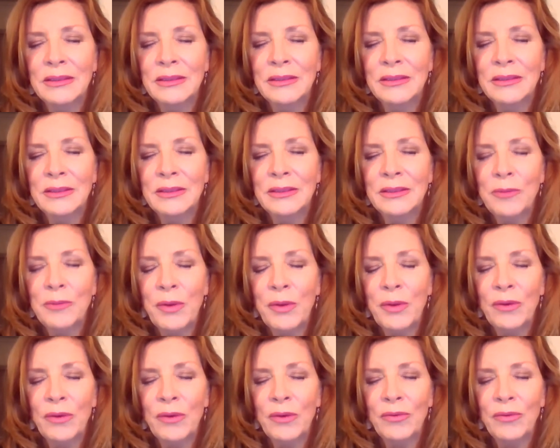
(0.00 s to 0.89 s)
This
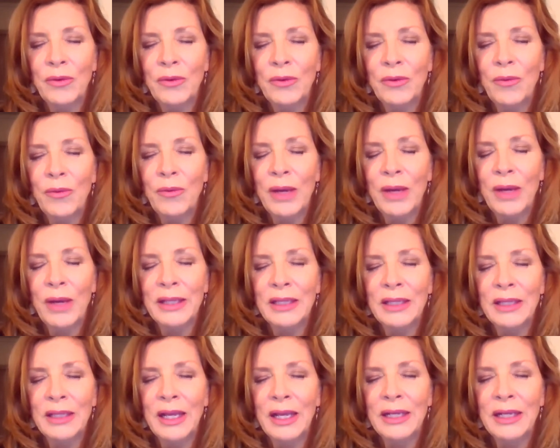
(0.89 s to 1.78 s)
beautiful white
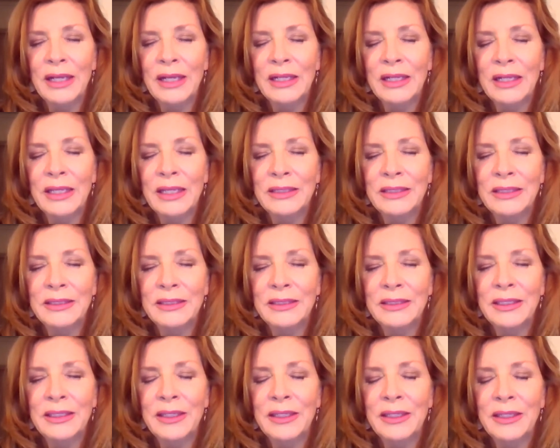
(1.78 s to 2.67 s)
light
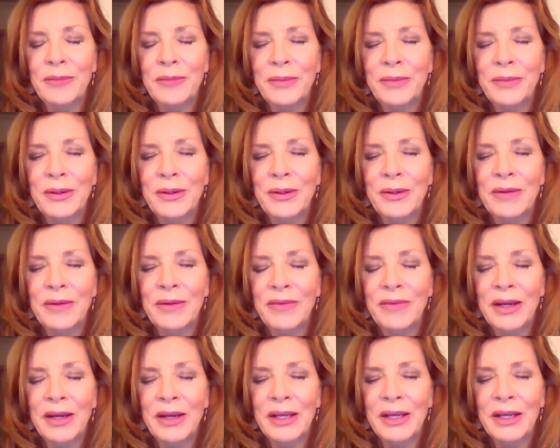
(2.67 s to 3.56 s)
cleansing and
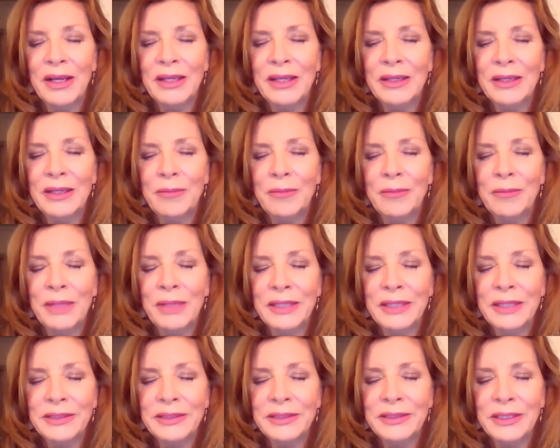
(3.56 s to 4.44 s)
purifying and
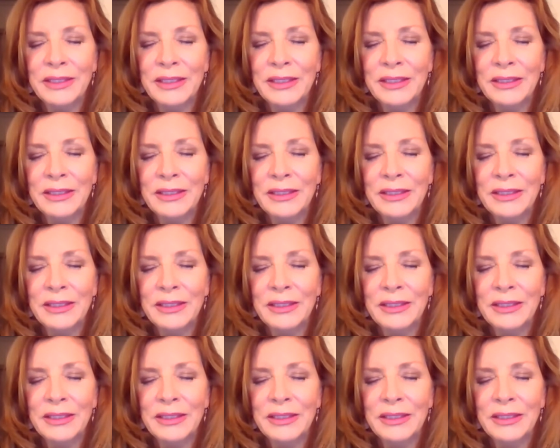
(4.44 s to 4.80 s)
blessing.